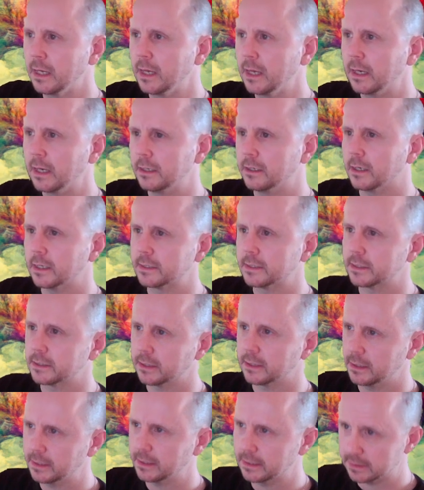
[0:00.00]
Nice.
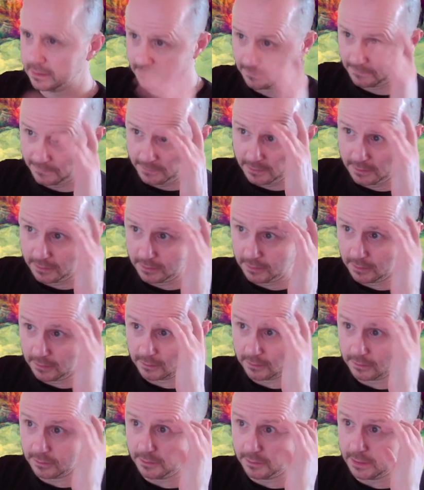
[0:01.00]
So there's a few
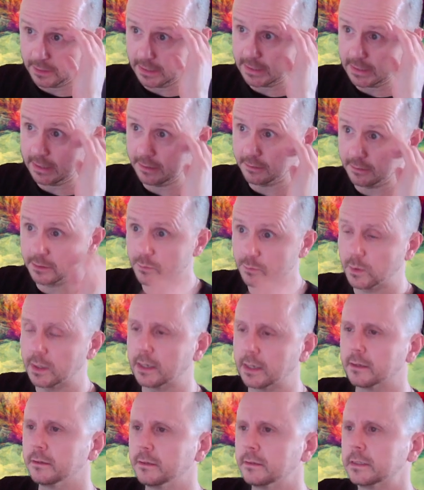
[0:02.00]
little good things here as
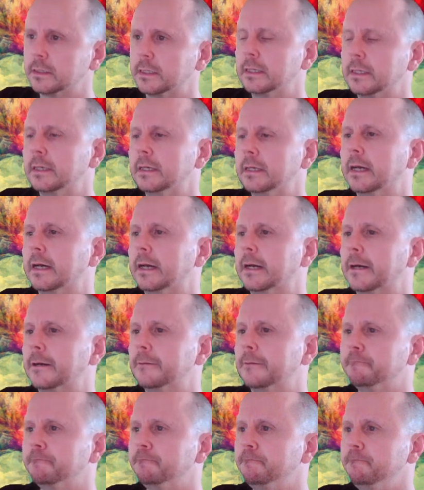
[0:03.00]
well.
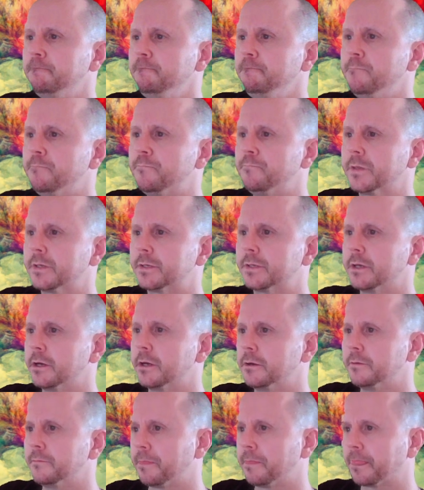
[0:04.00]

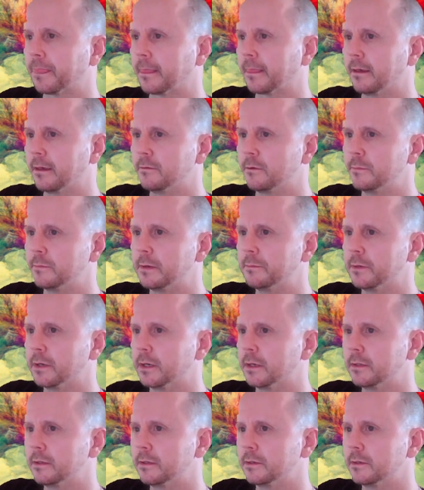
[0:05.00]
So
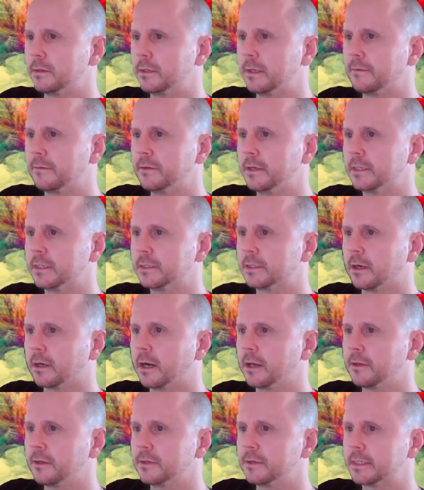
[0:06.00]
remember the definition's
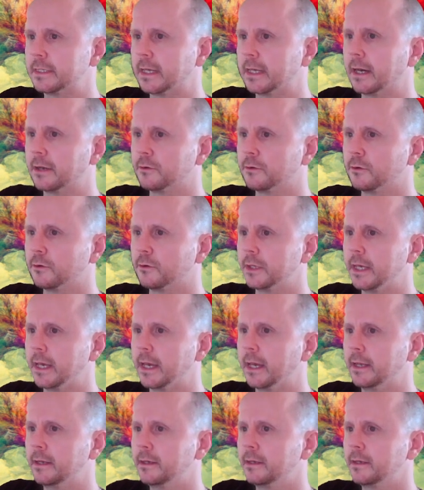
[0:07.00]
either at start or the
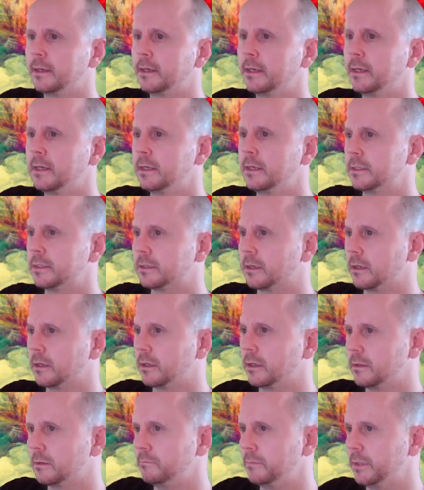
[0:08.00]
end. So
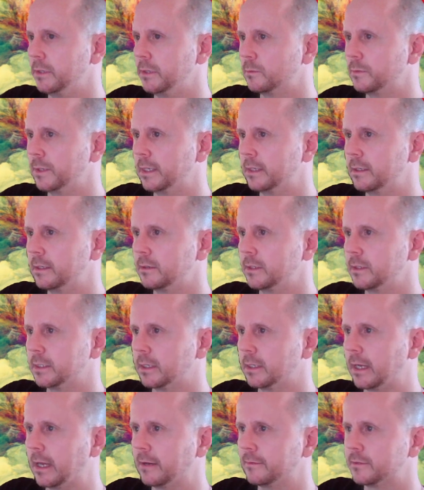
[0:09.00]
the middle bit is
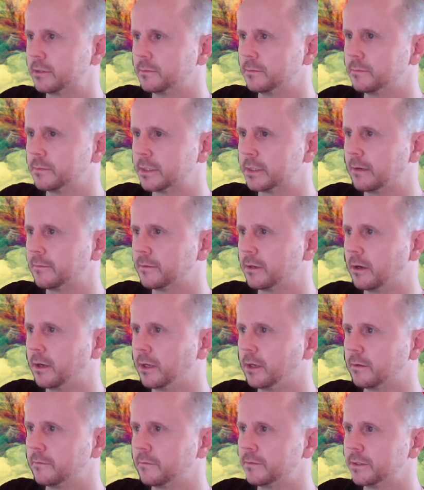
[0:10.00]
going to have some stuff
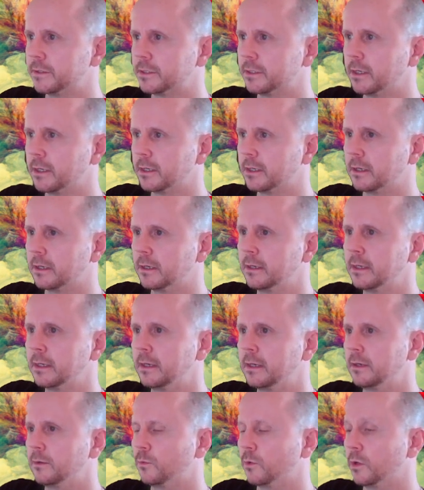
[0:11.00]
going on for certain,
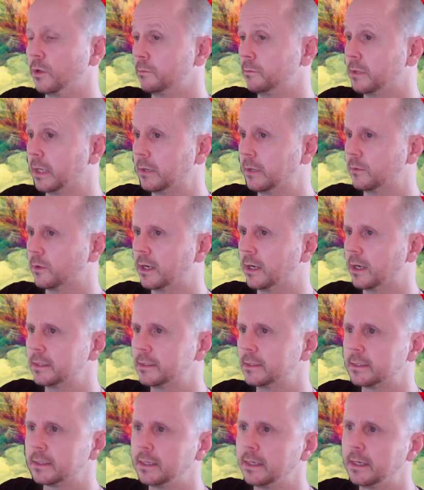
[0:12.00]
wordplay
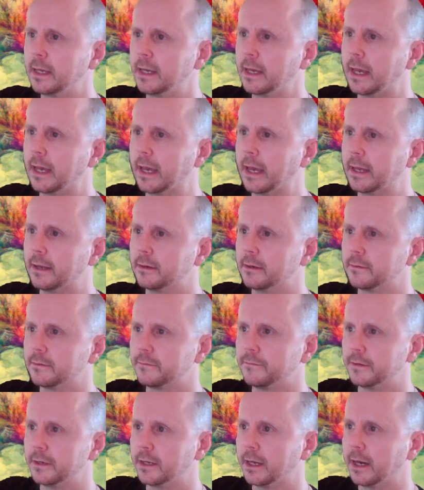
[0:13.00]
wise. And
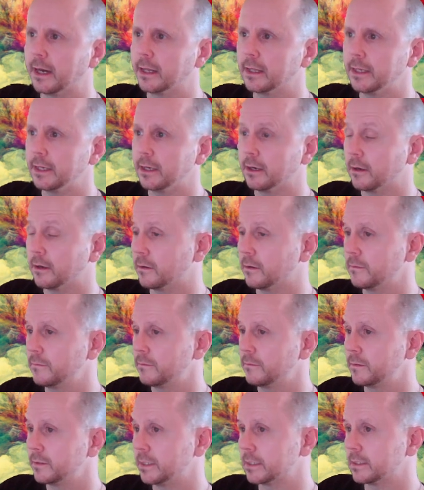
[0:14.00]
finale
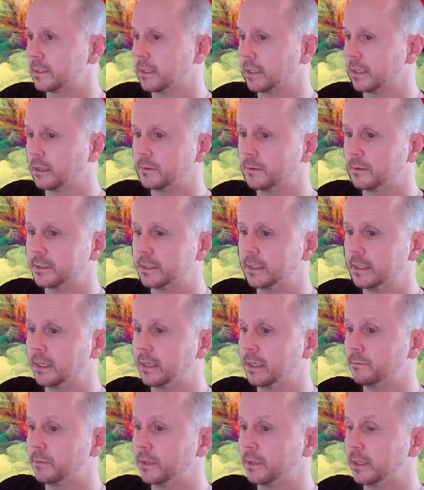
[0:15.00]
of, just like I was
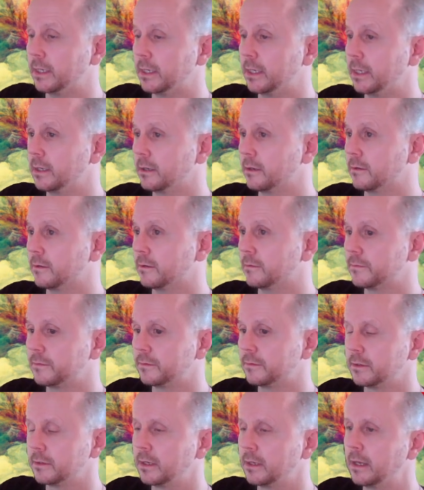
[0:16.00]
thinking beginning of,
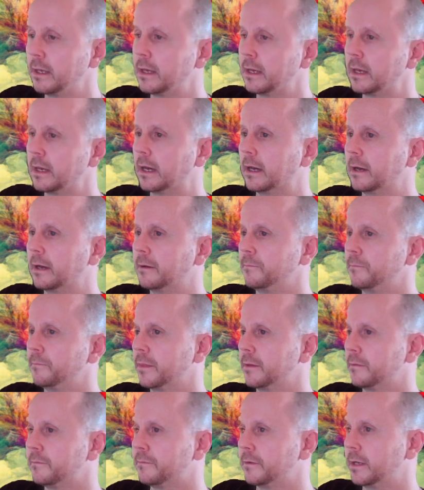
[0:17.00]

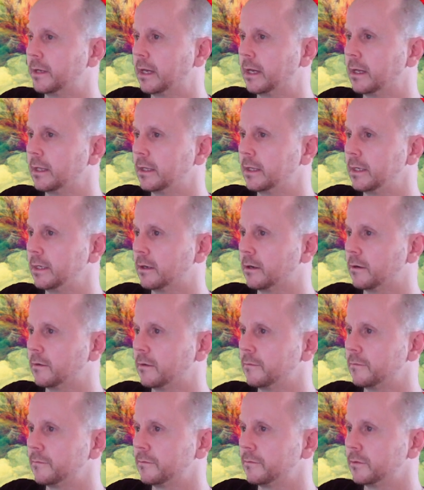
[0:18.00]
the finale
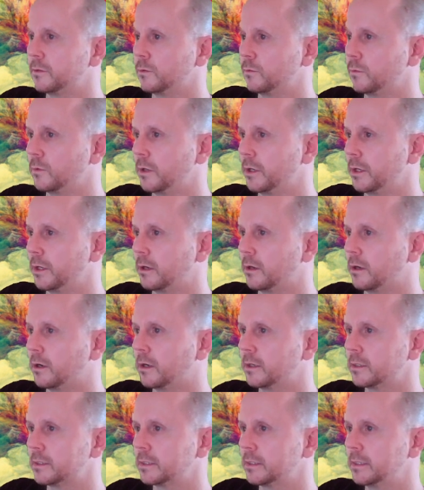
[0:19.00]
of the word
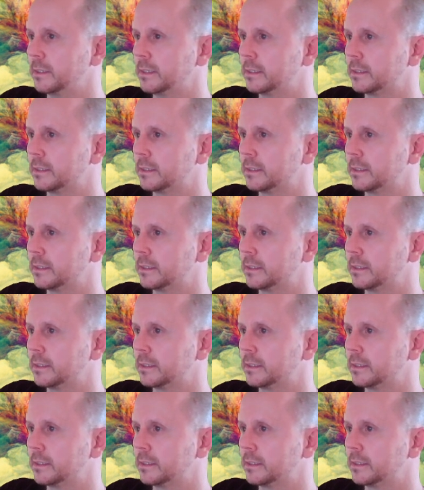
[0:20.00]
hot is